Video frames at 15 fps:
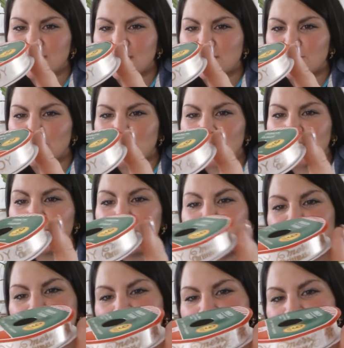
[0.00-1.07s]
This one says
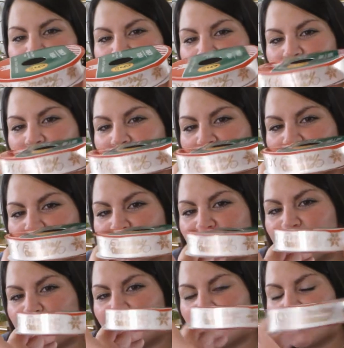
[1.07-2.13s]
peace,
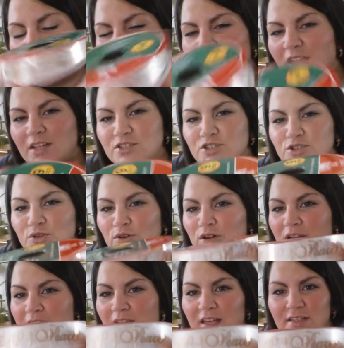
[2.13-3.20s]
love, and
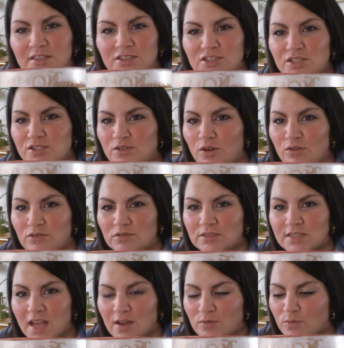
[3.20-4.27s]
joy, and it's just
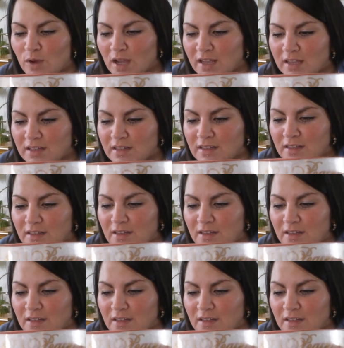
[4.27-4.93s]
gold and white.